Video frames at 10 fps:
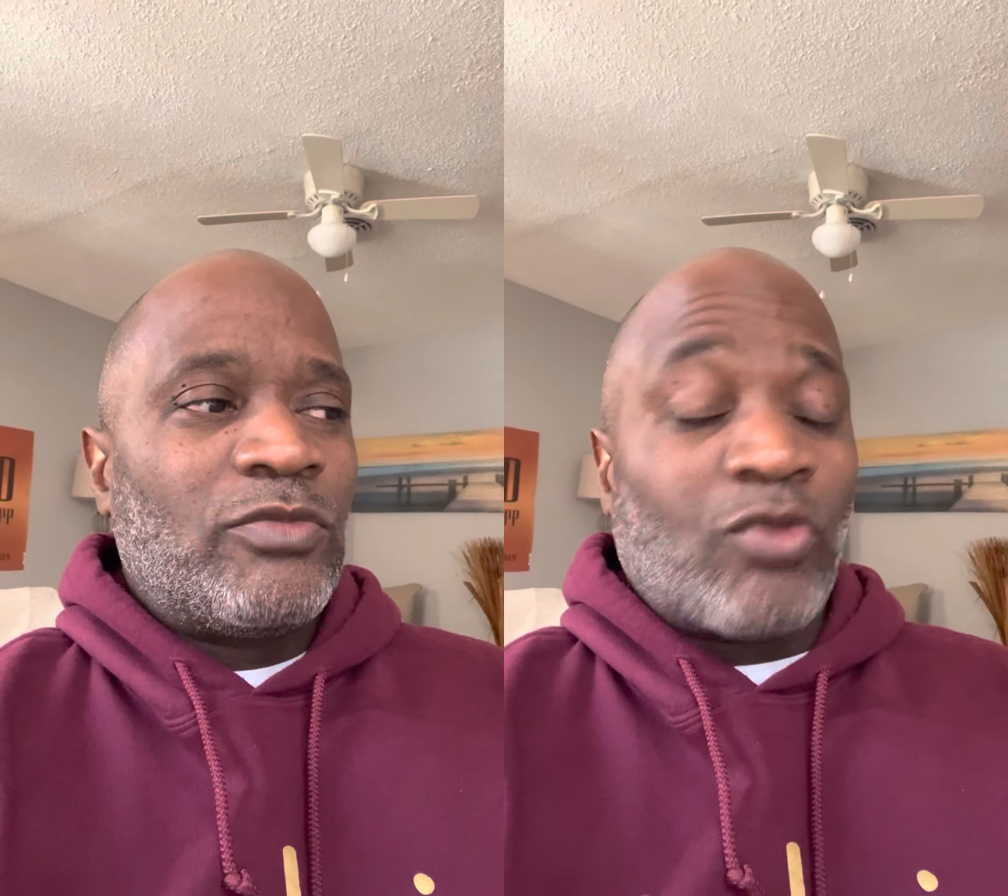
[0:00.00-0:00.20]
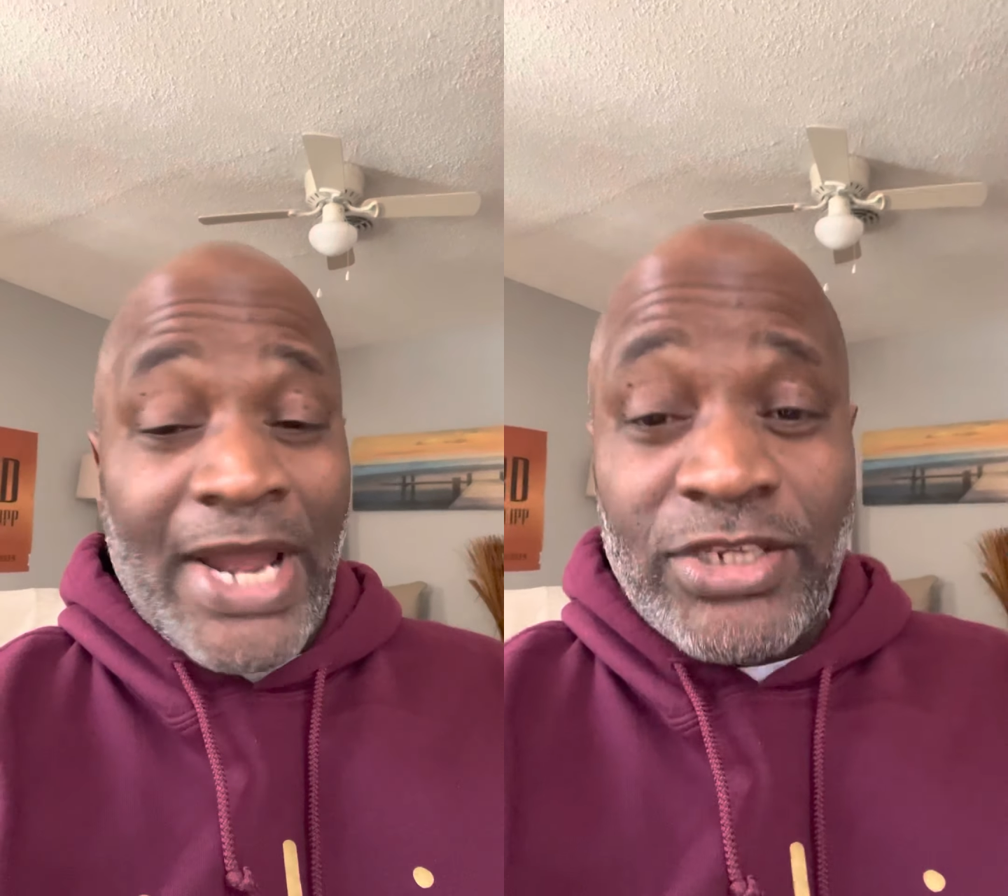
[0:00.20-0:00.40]

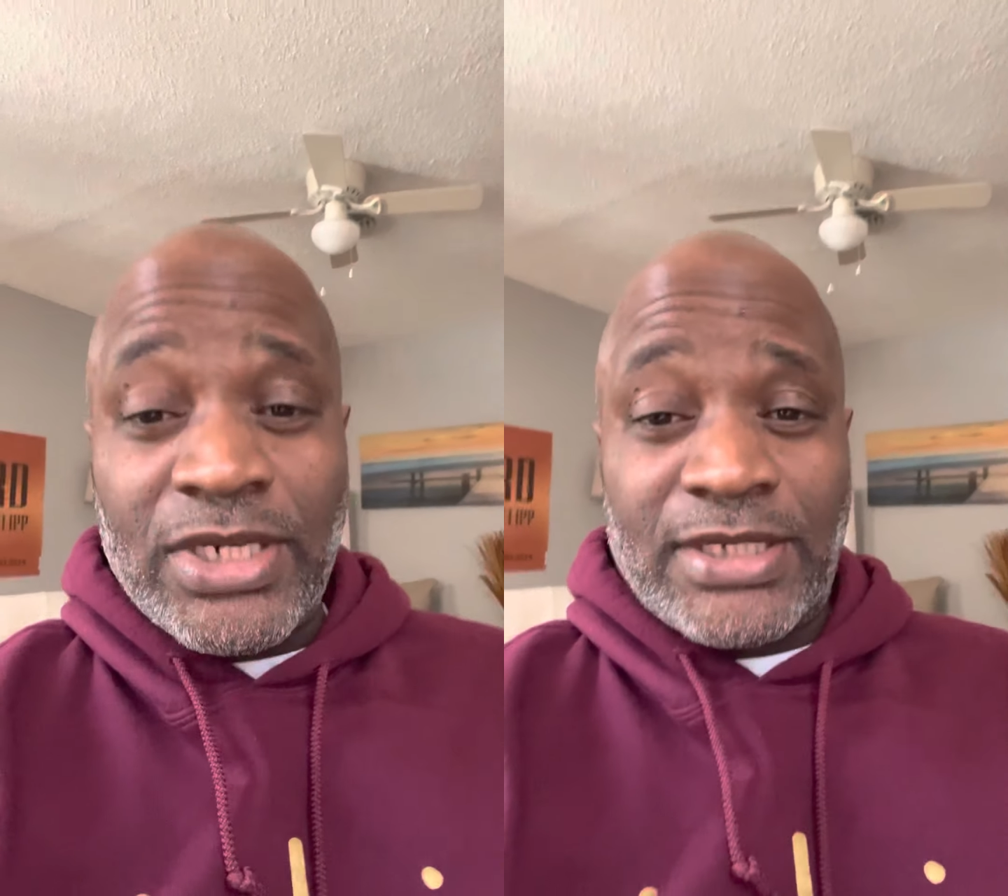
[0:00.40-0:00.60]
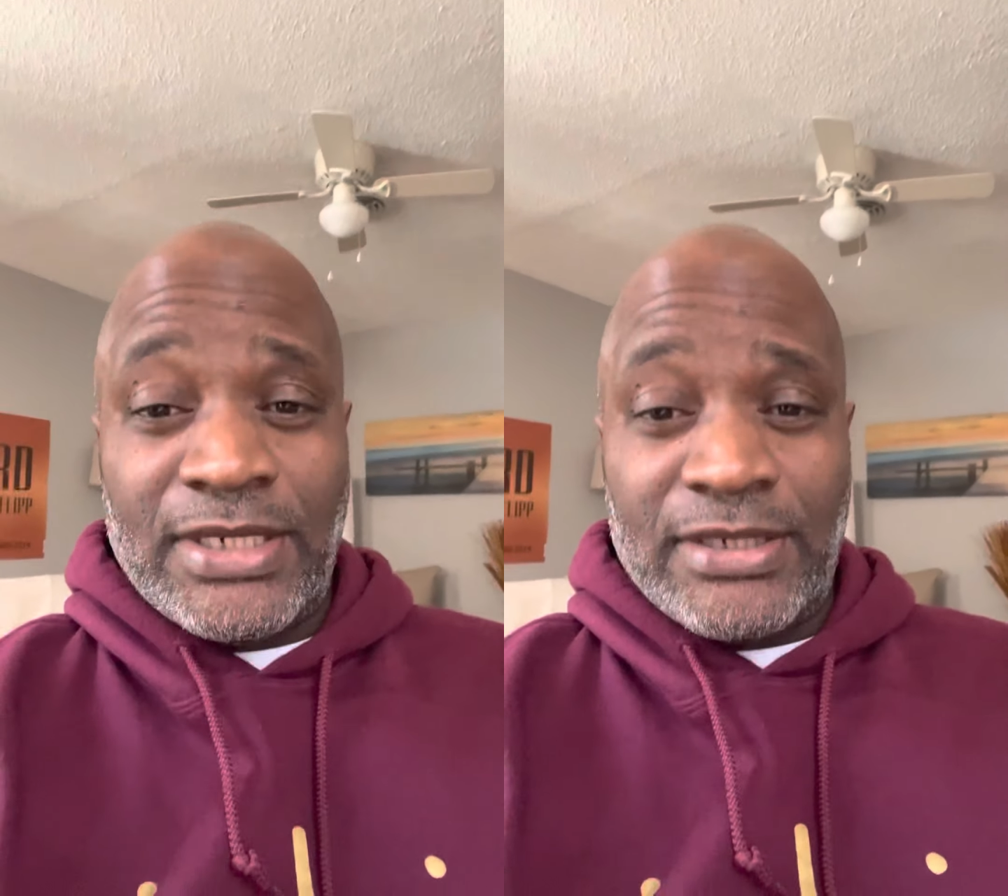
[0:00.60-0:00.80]

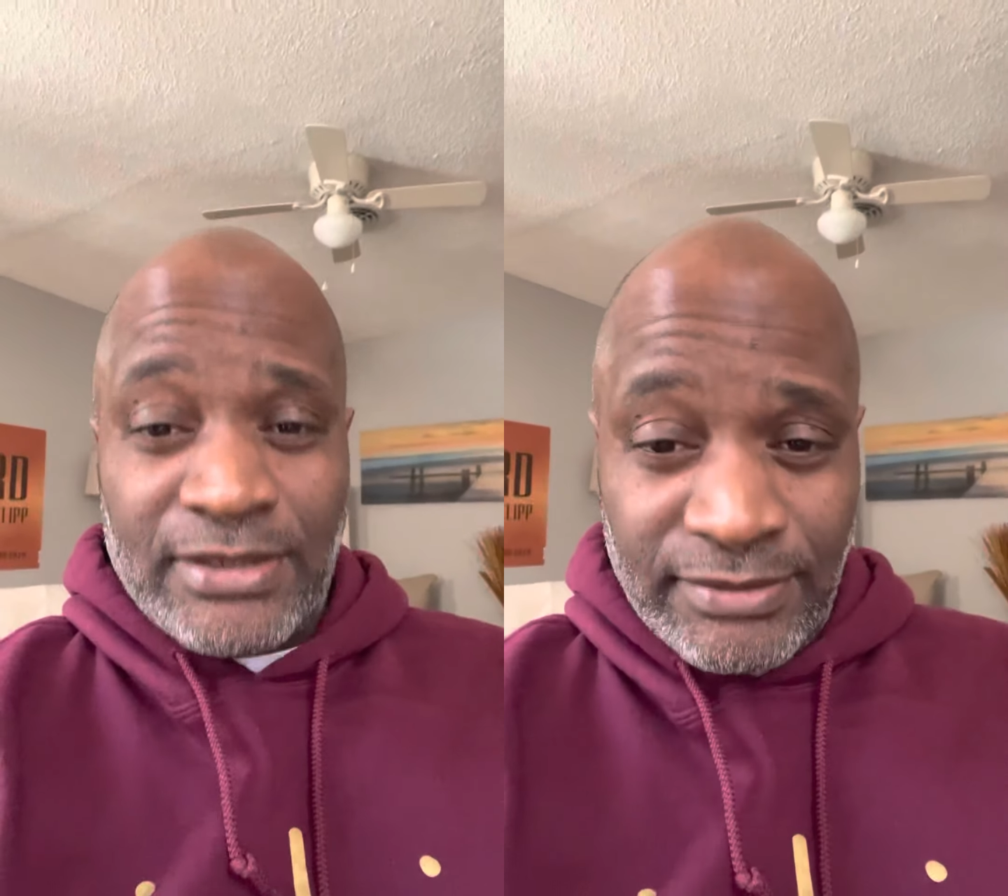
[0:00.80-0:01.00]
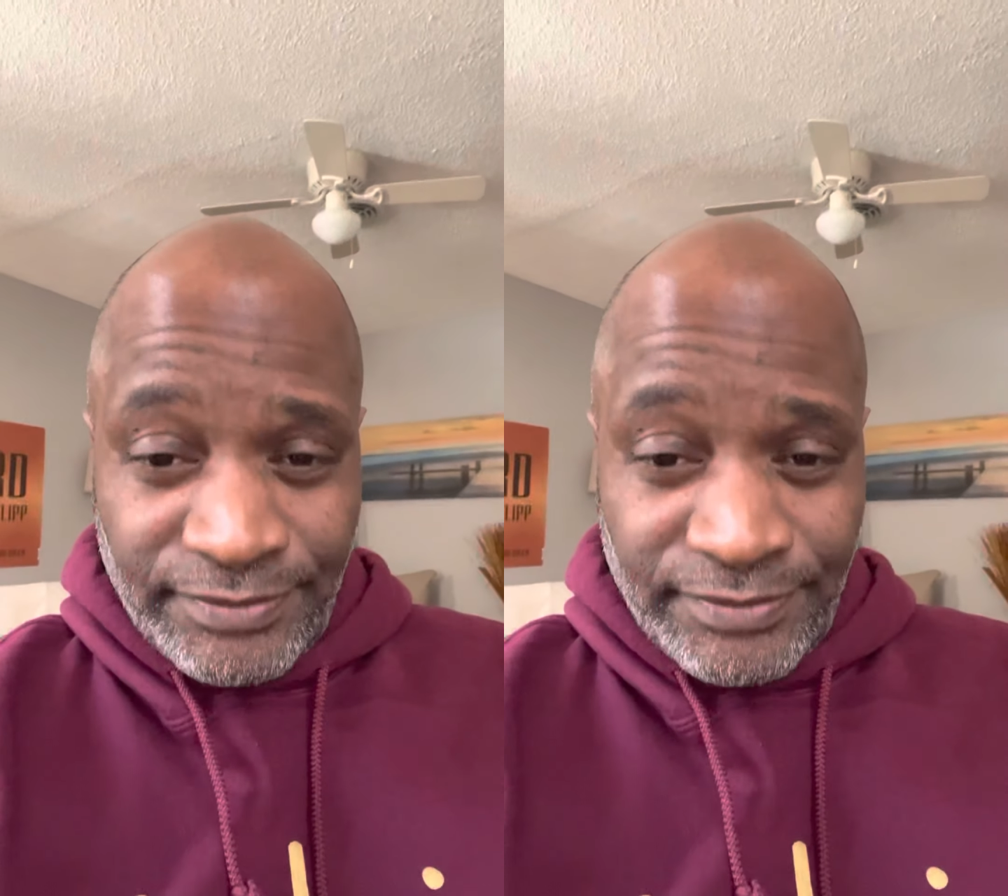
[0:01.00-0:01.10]
righteousness,